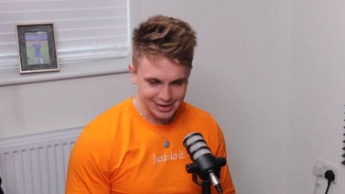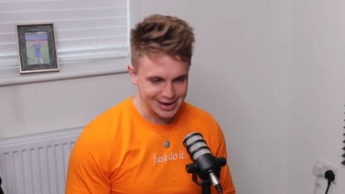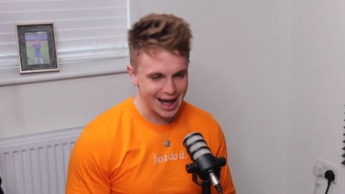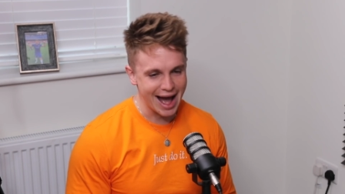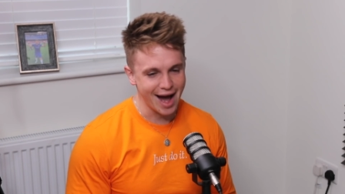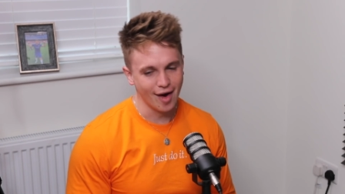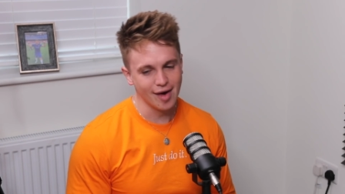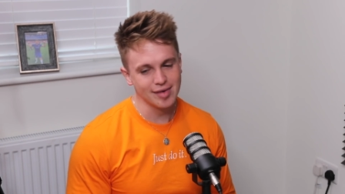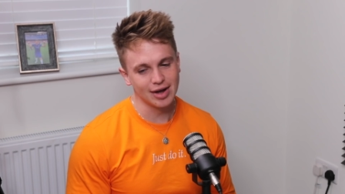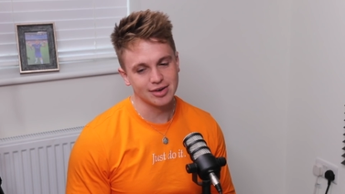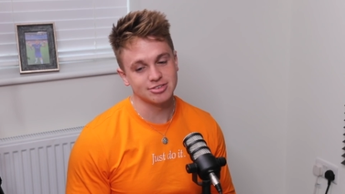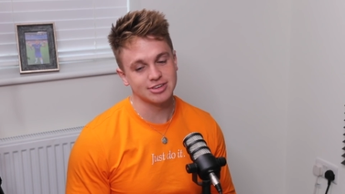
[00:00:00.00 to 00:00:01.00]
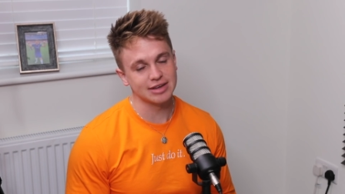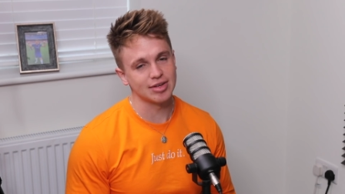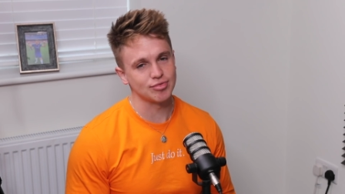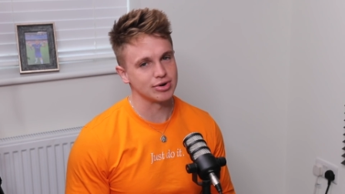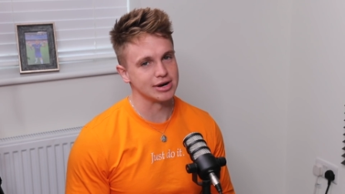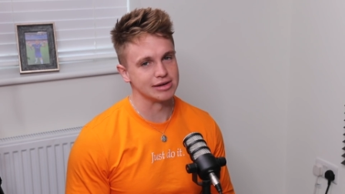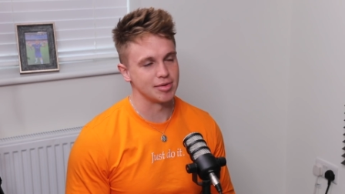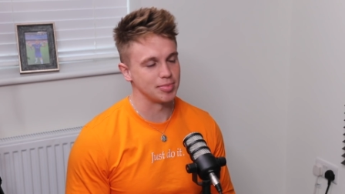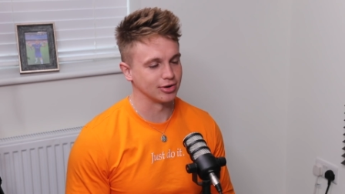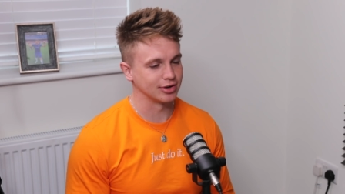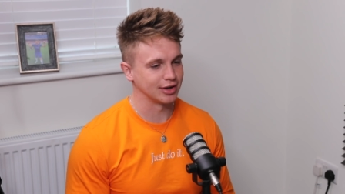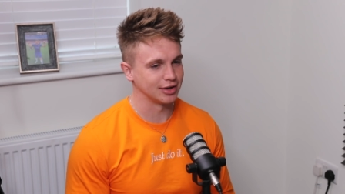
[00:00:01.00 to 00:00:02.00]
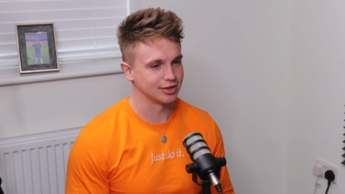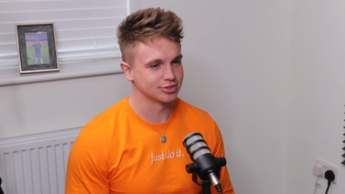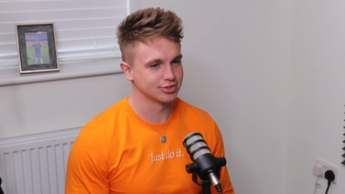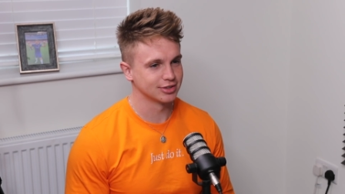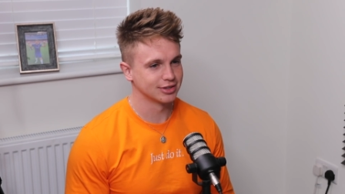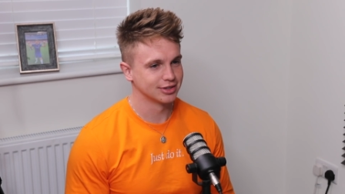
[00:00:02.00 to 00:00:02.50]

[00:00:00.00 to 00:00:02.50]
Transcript: nah, I'll, I'll save that for another podcast.